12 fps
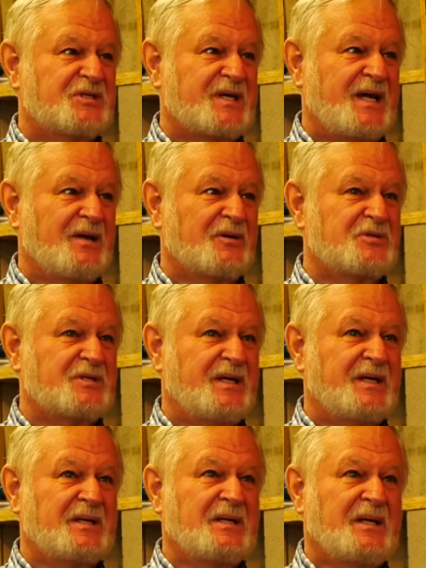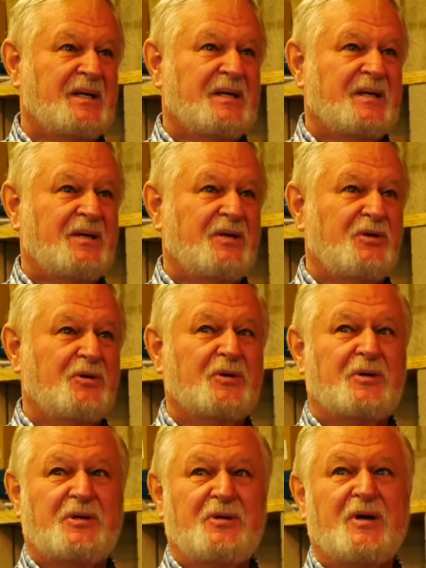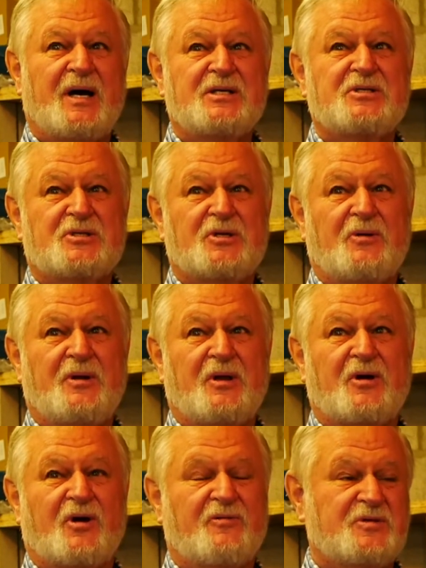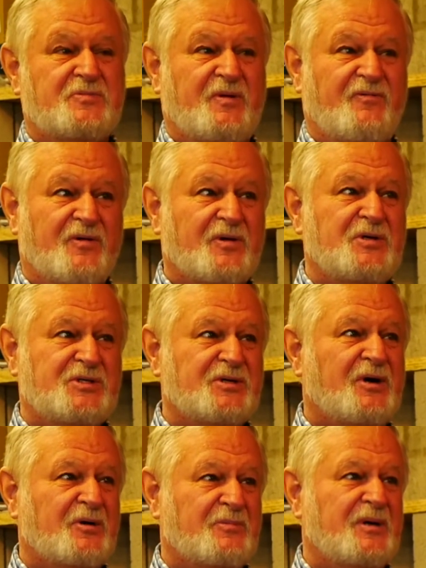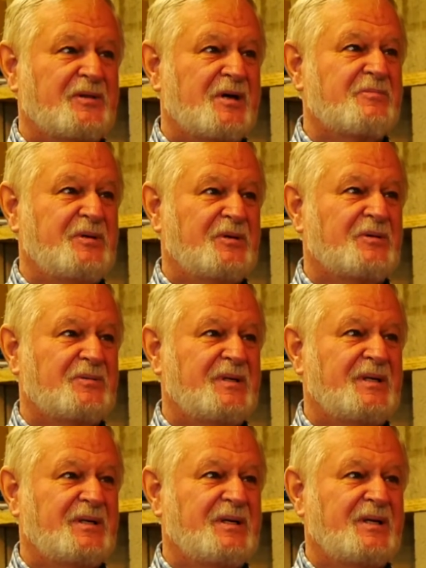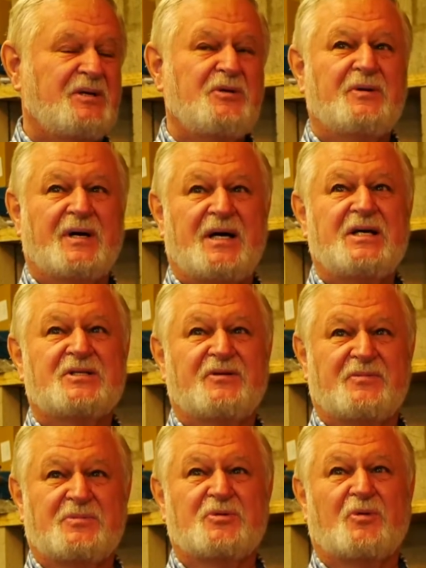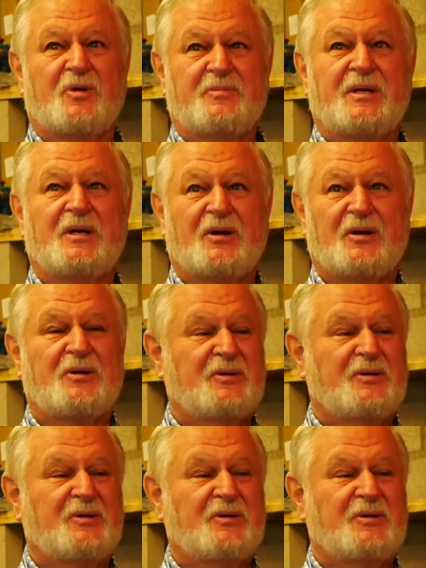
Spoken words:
sailors, and you guys' learning curve has been very sharp on the uphill, and you guys have absorbed it and learned.